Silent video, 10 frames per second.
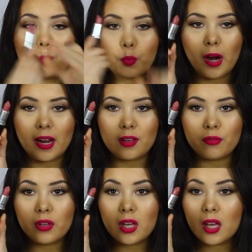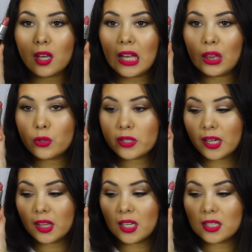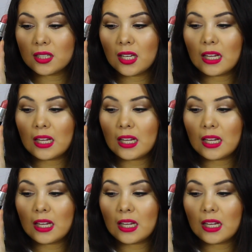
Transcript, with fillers: Brave. It looks like this.